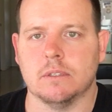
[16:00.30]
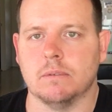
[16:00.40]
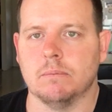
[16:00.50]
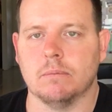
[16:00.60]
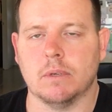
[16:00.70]

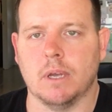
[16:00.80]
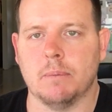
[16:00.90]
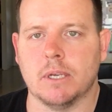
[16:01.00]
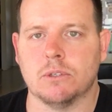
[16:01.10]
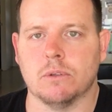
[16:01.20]
and
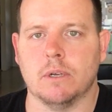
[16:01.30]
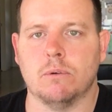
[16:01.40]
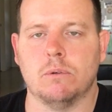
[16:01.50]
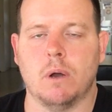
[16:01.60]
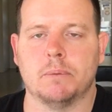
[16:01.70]
make sure they're
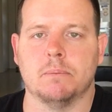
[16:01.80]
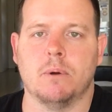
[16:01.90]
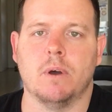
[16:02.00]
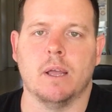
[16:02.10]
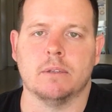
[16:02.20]
all
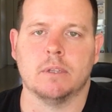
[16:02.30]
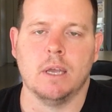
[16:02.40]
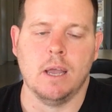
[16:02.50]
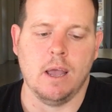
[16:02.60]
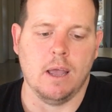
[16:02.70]
optimized.
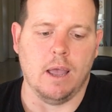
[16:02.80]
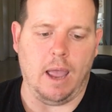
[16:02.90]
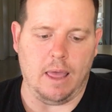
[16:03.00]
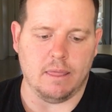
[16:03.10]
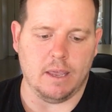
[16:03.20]

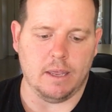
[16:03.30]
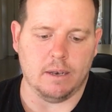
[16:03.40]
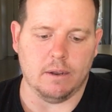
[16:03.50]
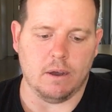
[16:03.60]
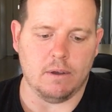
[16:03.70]
And then
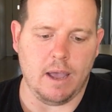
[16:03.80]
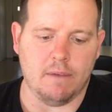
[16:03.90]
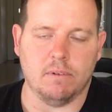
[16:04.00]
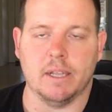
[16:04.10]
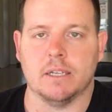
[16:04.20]
I'll
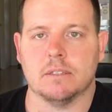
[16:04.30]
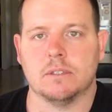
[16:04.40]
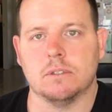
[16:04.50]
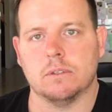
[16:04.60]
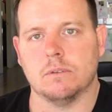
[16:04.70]
have
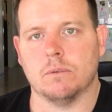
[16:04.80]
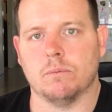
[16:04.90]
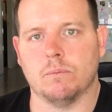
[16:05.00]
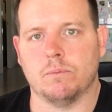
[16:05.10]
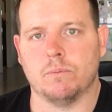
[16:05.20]
links
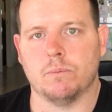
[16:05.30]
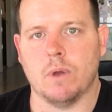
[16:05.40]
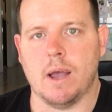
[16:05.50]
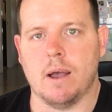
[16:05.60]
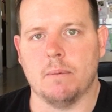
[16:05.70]

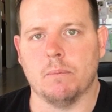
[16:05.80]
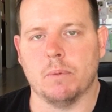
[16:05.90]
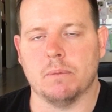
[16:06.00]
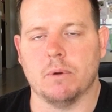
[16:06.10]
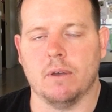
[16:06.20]

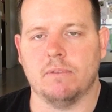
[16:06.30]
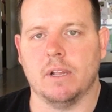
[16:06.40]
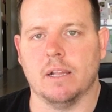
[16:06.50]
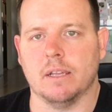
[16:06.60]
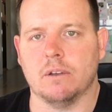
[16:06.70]
with my
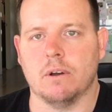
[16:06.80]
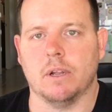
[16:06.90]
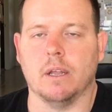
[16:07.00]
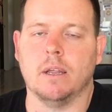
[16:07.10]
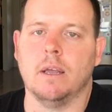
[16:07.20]
affiliate link on
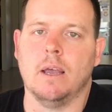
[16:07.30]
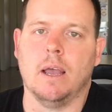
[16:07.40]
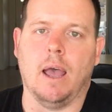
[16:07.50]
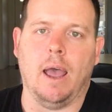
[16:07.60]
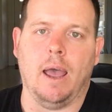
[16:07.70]
it,
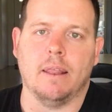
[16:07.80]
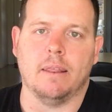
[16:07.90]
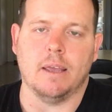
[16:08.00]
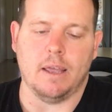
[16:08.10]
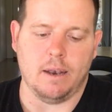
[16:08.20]

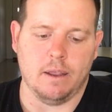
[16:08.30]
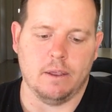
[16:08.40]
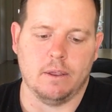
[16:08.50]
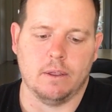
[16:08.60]
and then